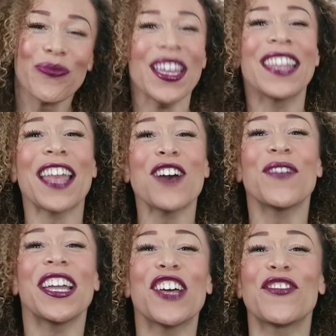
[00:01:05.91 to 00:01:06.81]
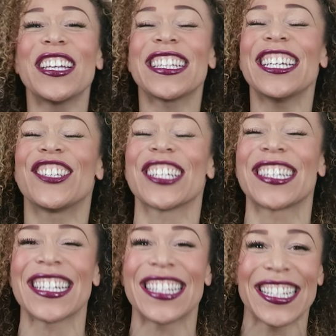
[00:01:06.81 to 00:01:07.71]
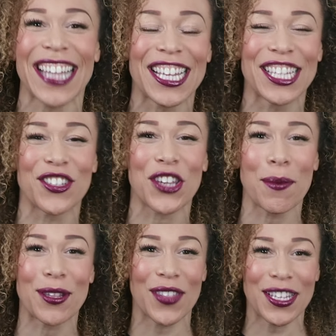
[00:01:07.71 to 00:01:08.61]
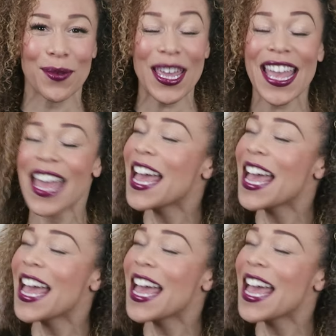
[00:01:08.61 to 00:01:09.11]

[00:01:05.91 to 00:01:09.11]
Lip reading: And that, my lovelies, is your 60 Seconds of Showbiz for this week.